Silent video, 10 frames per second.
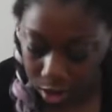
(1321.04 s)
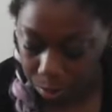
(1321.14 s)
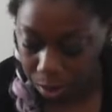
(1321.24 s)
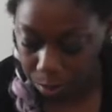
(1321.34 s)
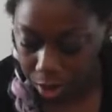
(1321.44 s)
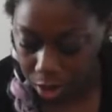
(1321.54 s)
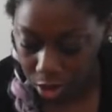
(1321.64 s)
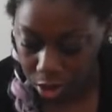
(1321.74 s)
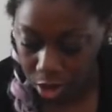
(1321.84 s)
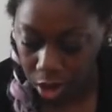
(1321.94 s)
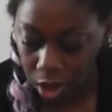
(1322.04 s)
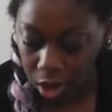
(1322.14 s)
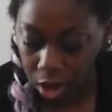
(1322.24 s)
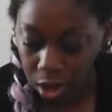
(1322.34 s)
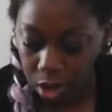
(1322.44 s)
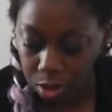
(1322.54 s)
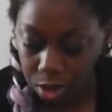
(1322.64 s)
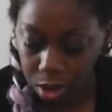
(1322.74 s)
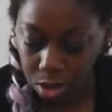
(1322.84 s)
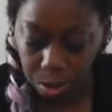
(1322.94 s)
a bit much
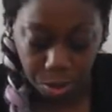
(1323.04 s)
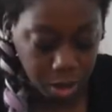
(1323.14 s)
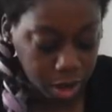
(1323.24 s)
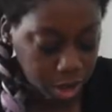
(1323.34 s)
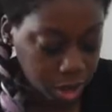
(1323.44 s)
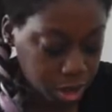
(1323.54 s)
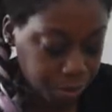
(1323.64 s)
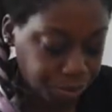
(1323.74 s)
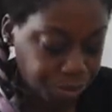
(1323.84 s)
for a room freshener.